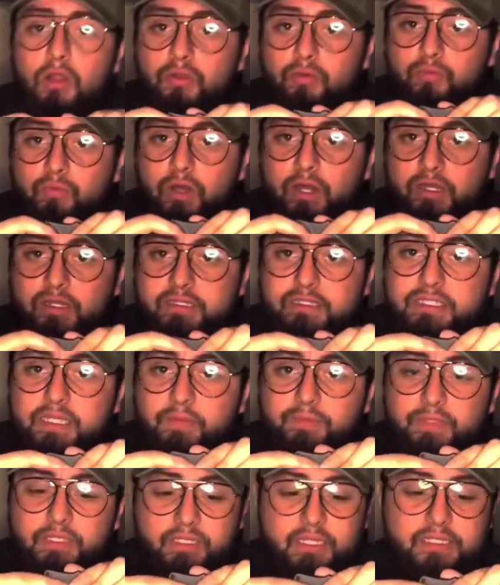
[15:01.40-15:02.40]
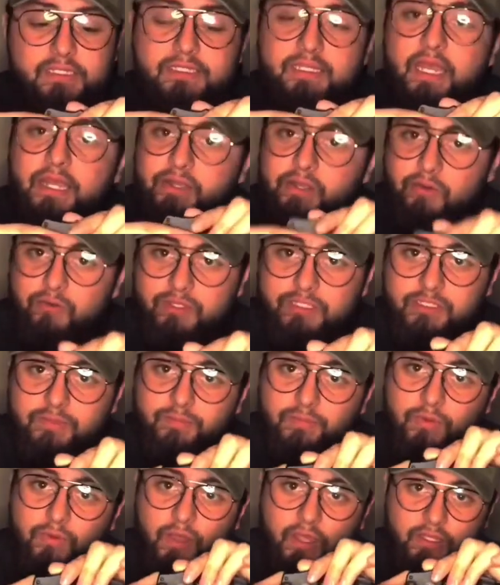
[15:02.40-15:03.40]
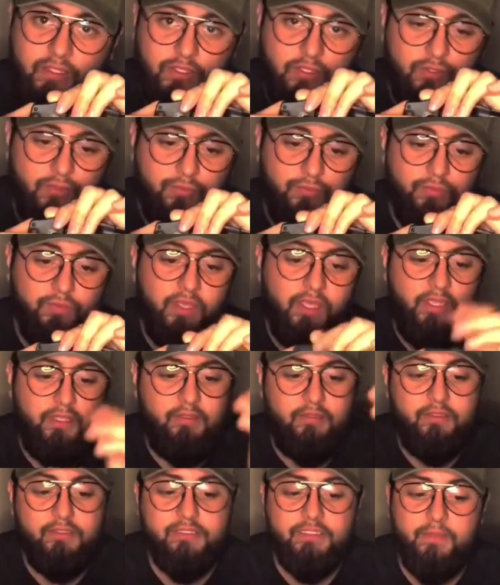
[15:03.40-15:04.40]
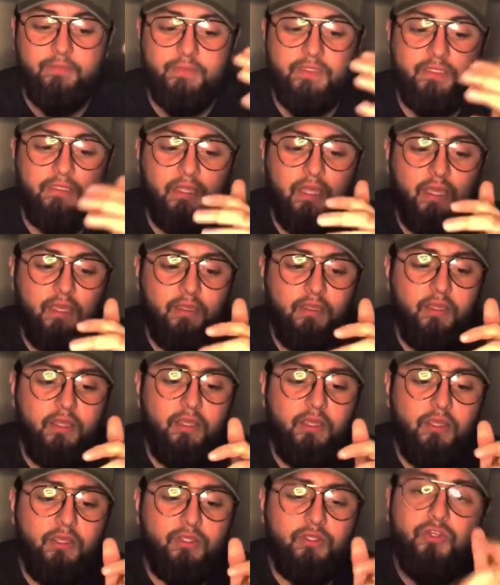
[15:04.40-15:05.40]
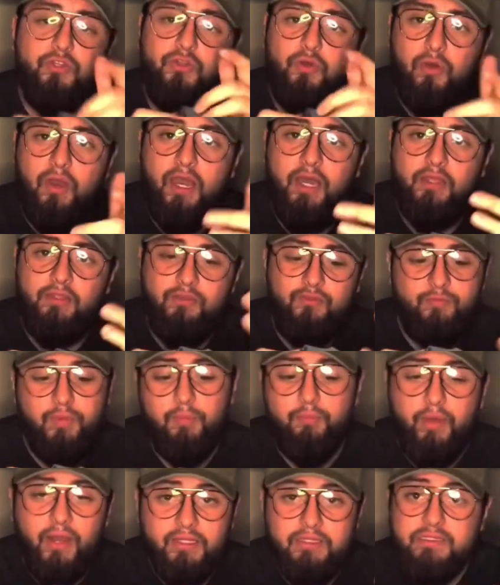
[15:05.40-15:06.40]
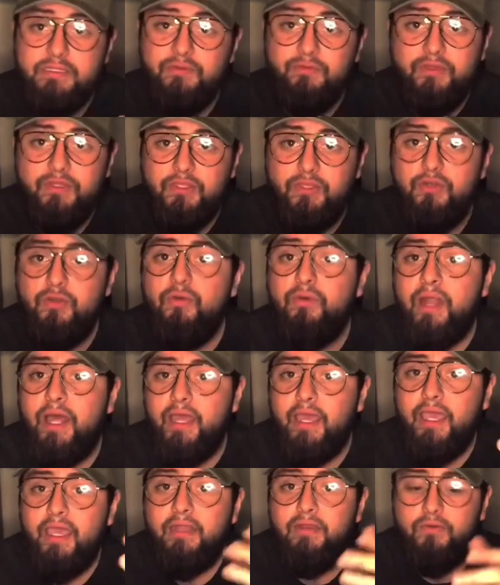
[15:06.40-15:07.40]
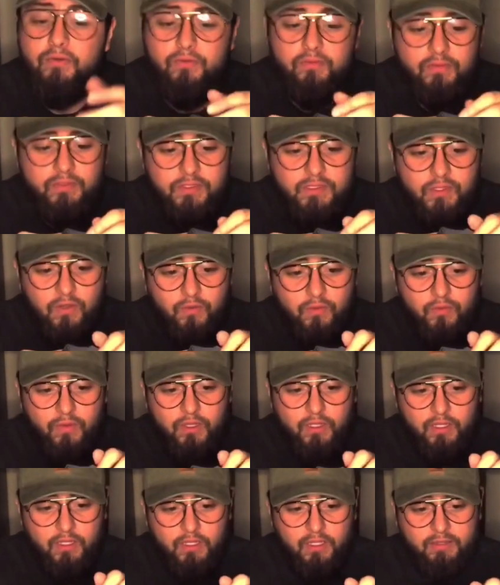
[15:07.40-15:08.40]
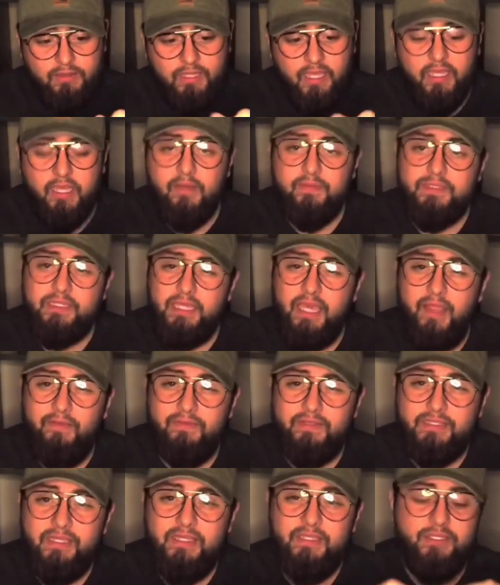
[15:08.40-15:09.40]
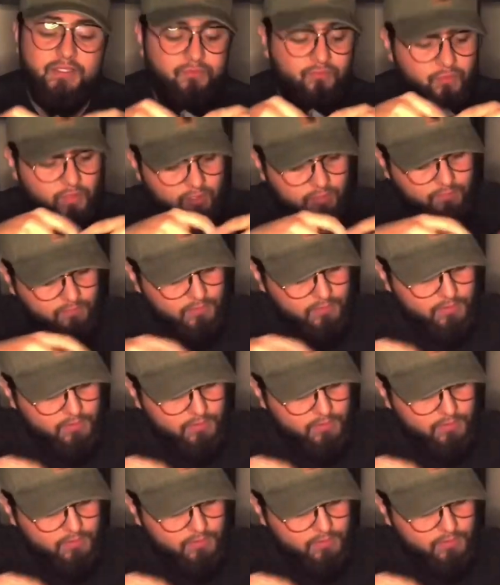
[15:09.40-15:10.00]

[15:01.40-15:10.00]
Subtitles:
one, something that's not noticeable on you, and something that how you've been practicing with and you know how to handle. So then comes the conversation, well,